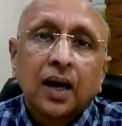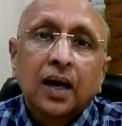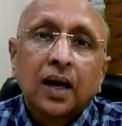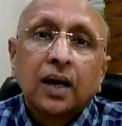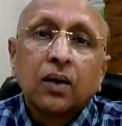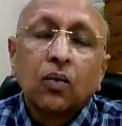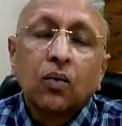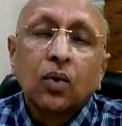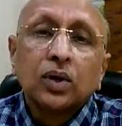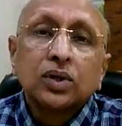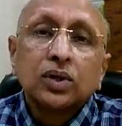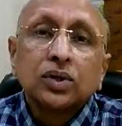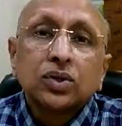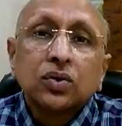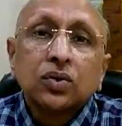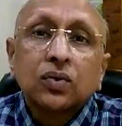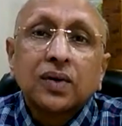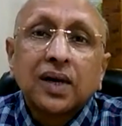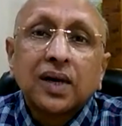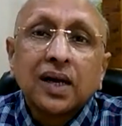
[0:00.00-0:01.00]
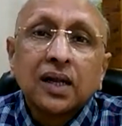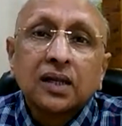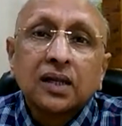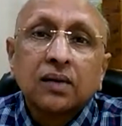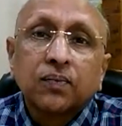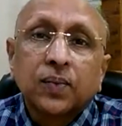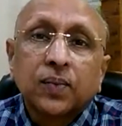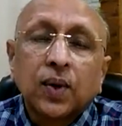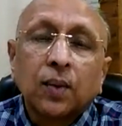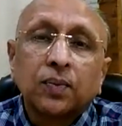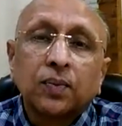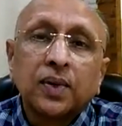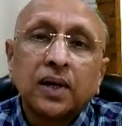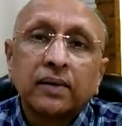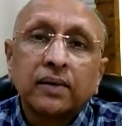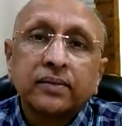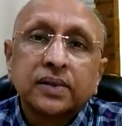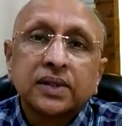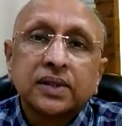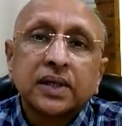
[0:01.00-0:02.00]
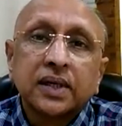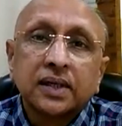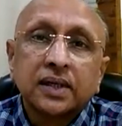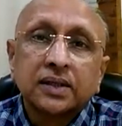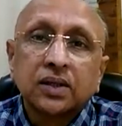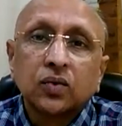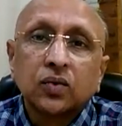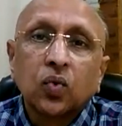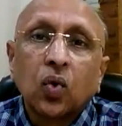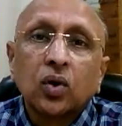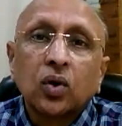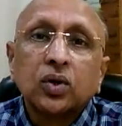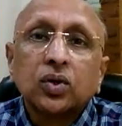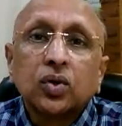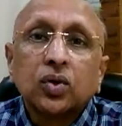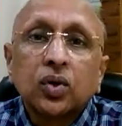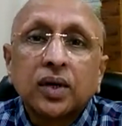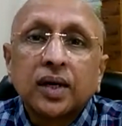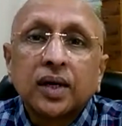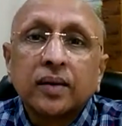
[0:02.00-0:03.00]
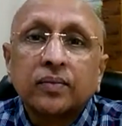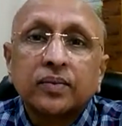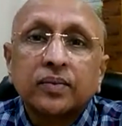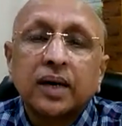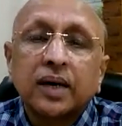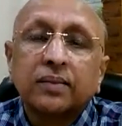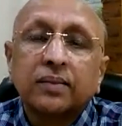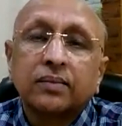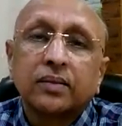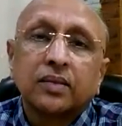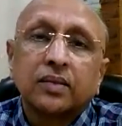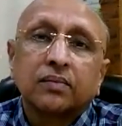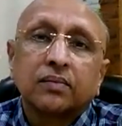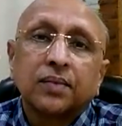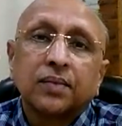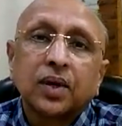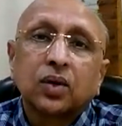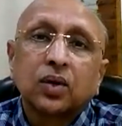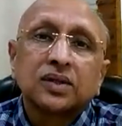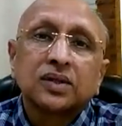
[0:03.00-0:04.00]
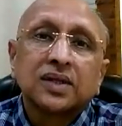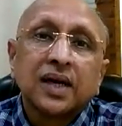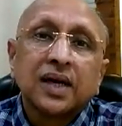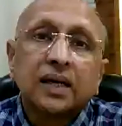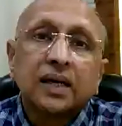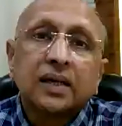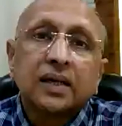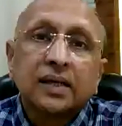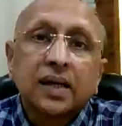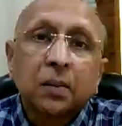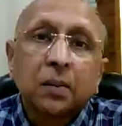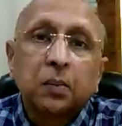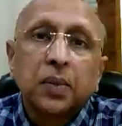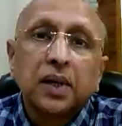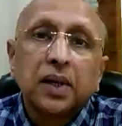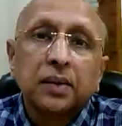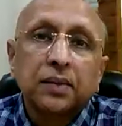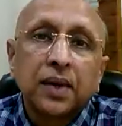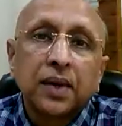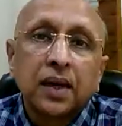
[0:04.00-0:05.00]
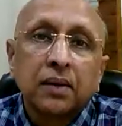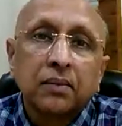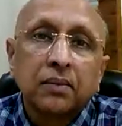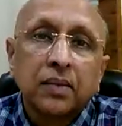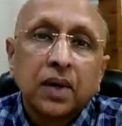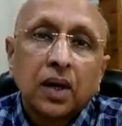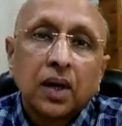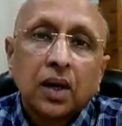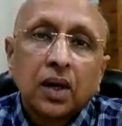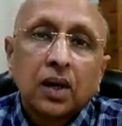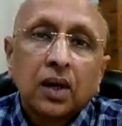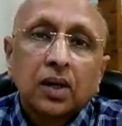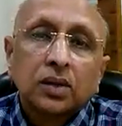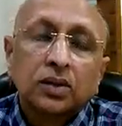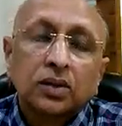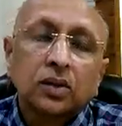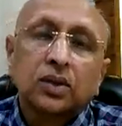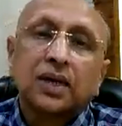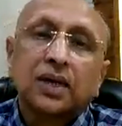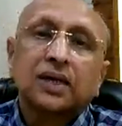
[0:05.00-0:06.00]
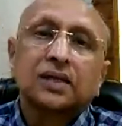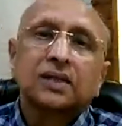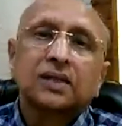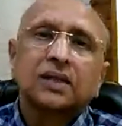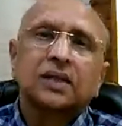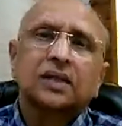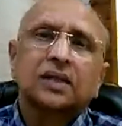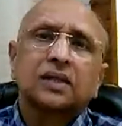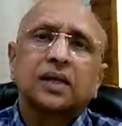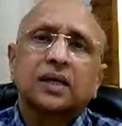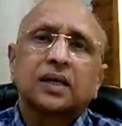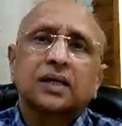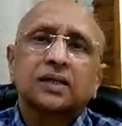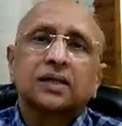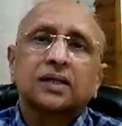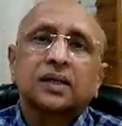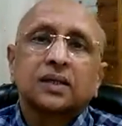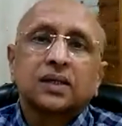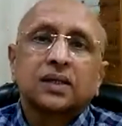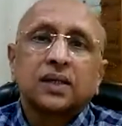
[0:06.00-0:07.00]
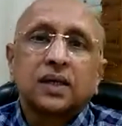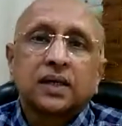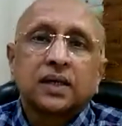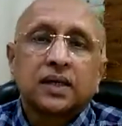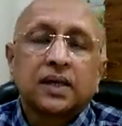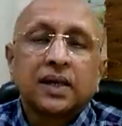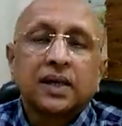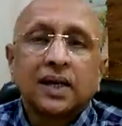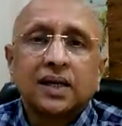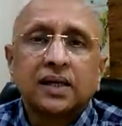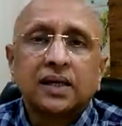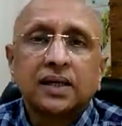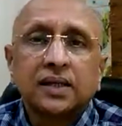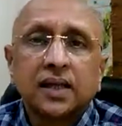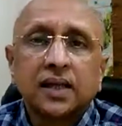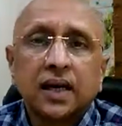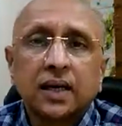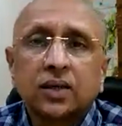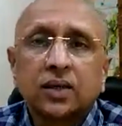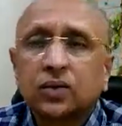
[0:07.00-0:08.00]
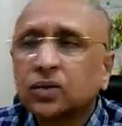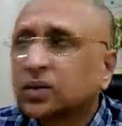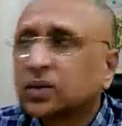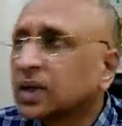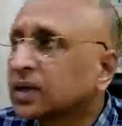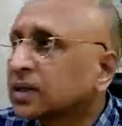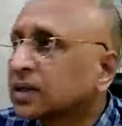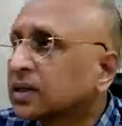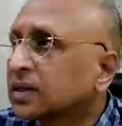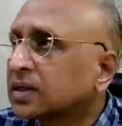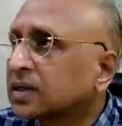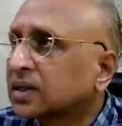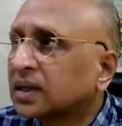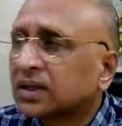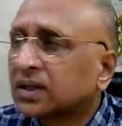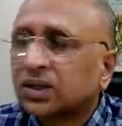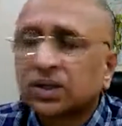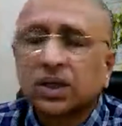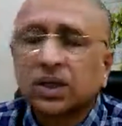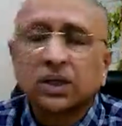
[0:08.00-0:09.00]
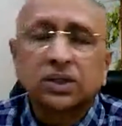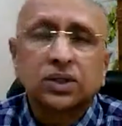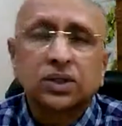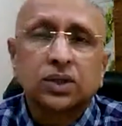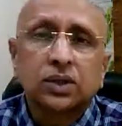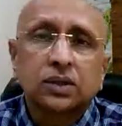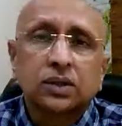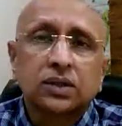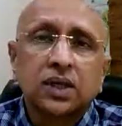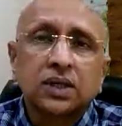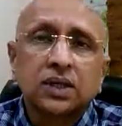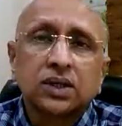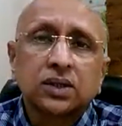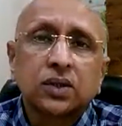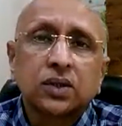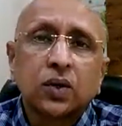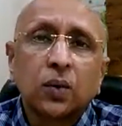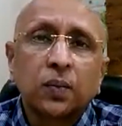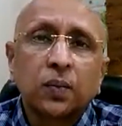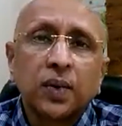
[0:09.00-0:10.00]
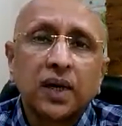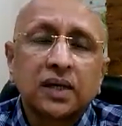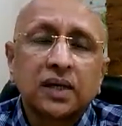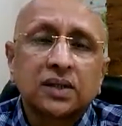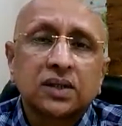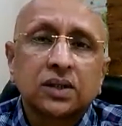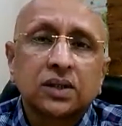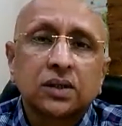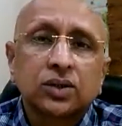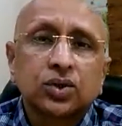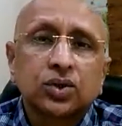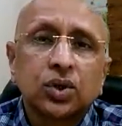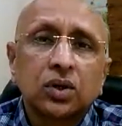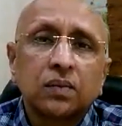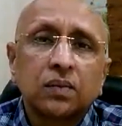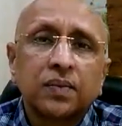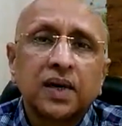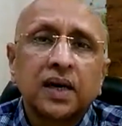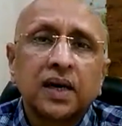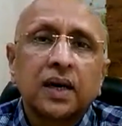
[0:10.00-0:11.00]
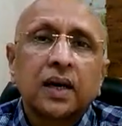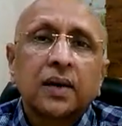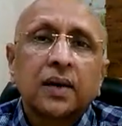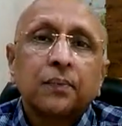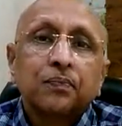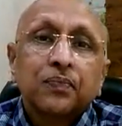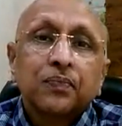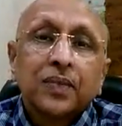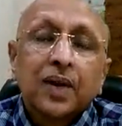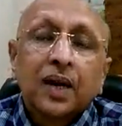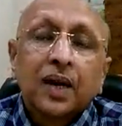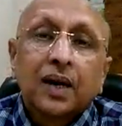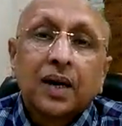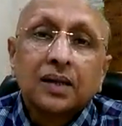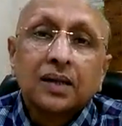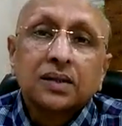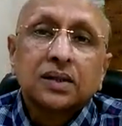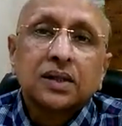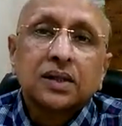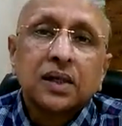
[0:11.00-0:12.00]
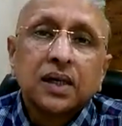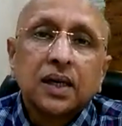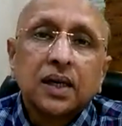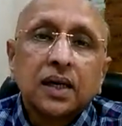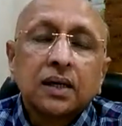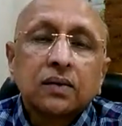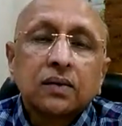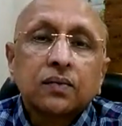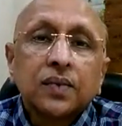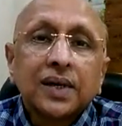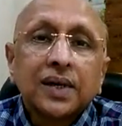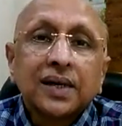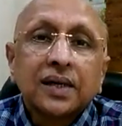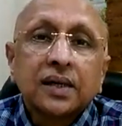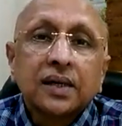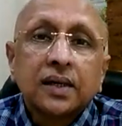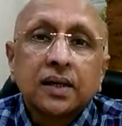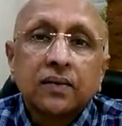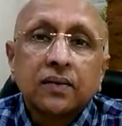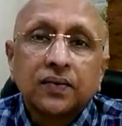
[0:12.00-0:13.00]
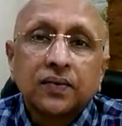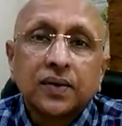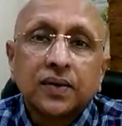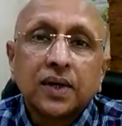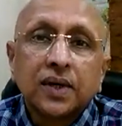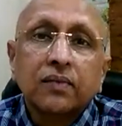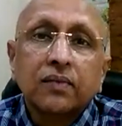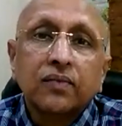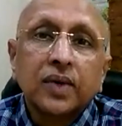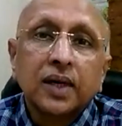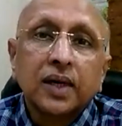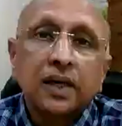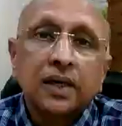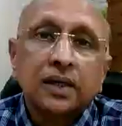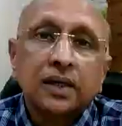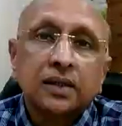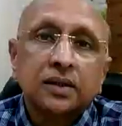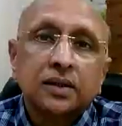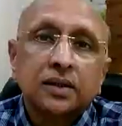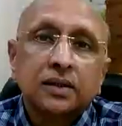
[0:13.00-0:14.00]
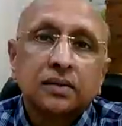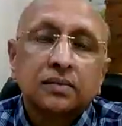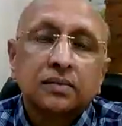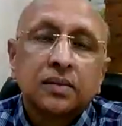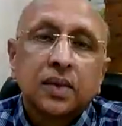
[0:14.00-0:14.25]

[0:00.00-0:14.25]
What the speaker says: He wants to kill the problems. He doesn't want to keep them because they are troubling him. So that is the state. Kill desire to. That such rubrics should be considered with the different meanings.